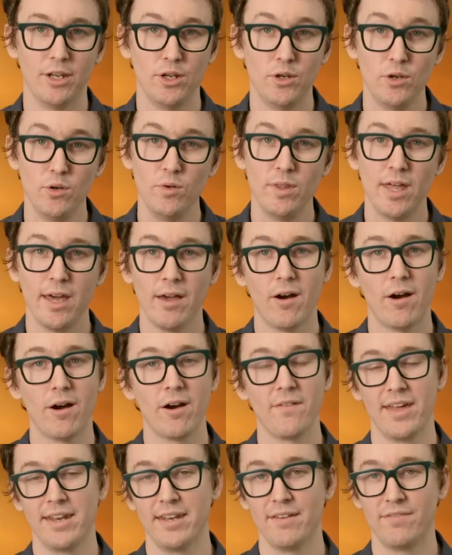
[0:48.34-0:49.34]
and who they
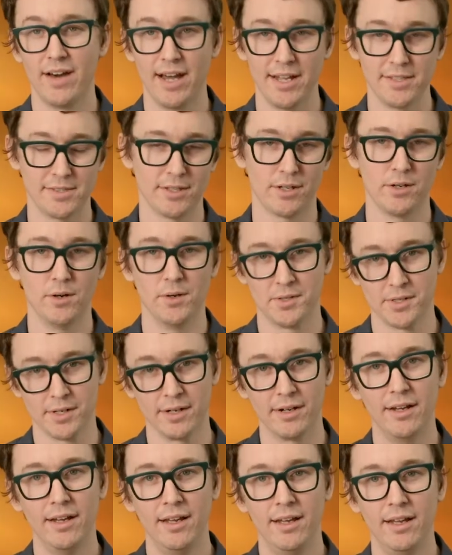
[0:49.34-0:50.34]
are that defines the culture.